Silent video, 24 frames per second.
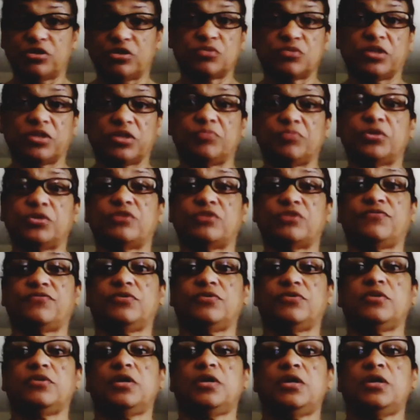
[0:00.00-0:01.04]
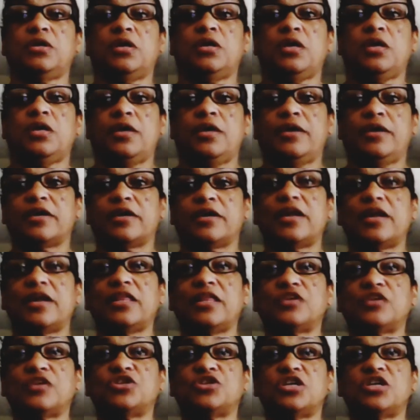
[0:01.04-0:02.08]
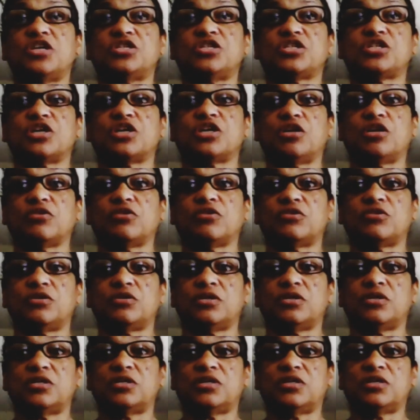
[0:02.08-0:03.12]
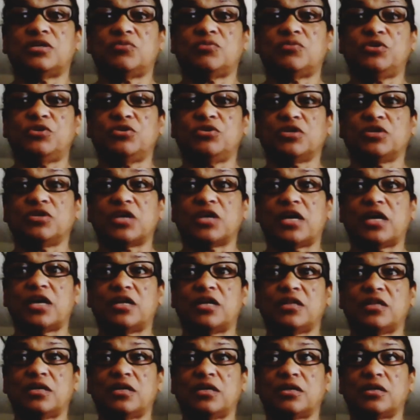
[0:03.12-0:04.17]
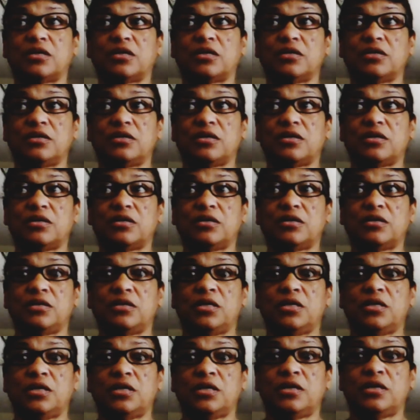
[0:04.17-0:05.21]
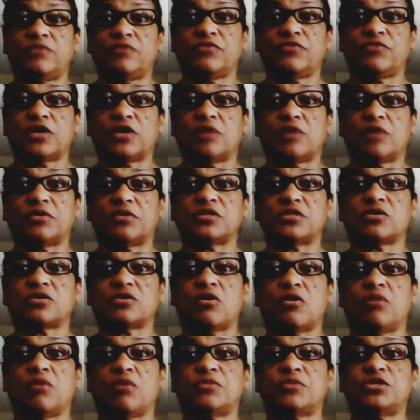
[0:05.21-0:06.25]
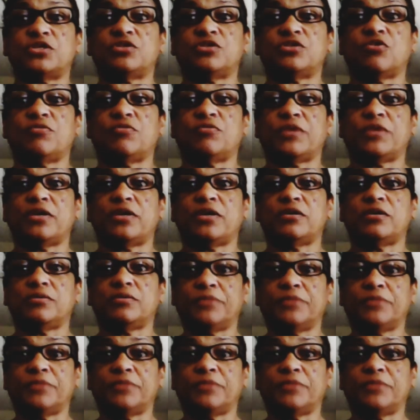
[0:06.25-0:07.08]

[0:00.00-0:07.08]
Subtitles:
It's really beautiful. Kind of like changes color when you look at it. Like, I forgot what it's called, but she told me.